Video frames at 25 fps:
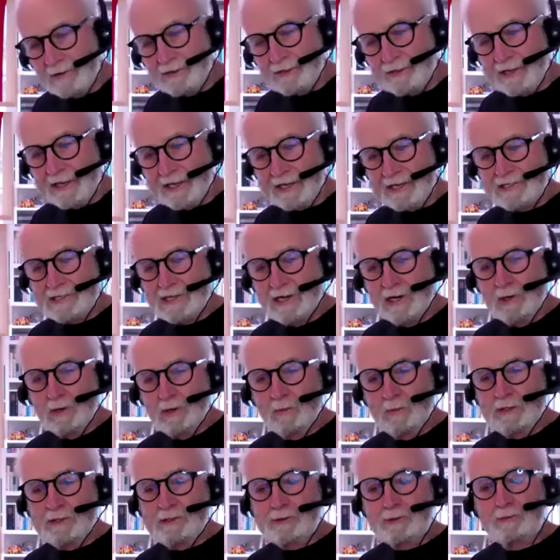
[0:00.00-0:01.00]
things
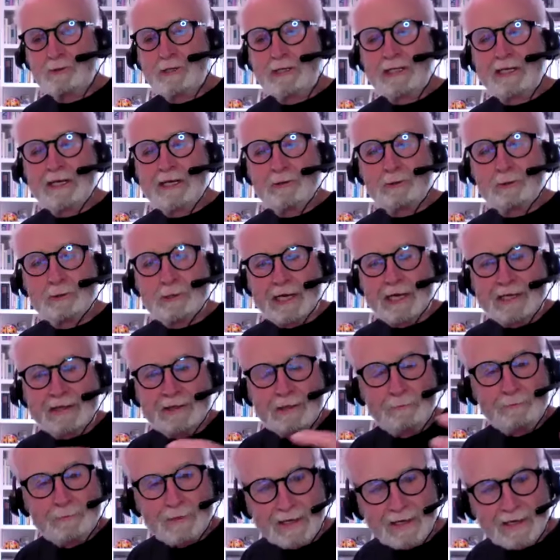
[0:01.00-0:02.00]
which really create
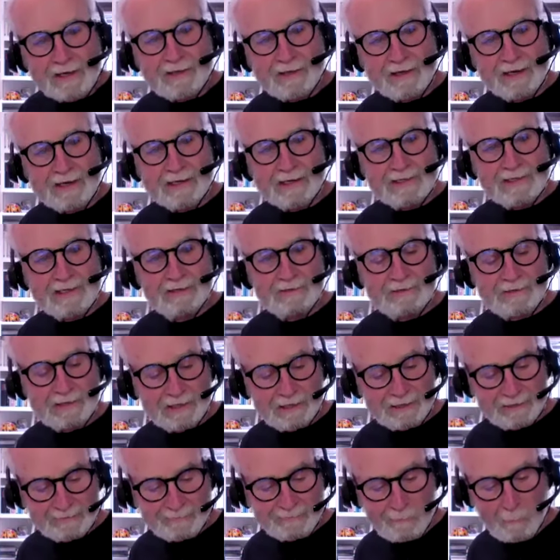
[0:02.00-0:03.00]
the big things, don't
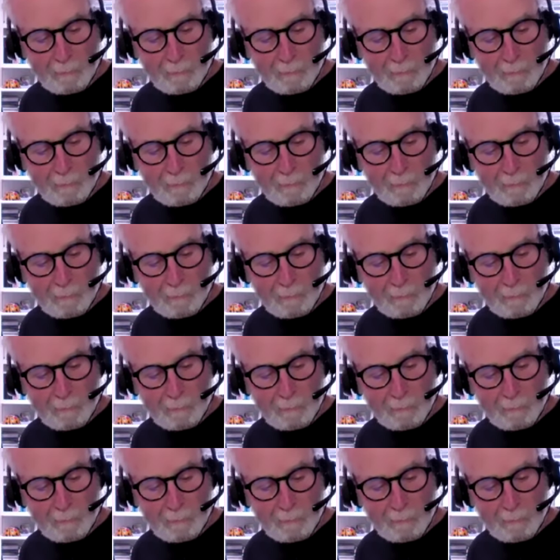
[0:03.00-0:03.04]
they?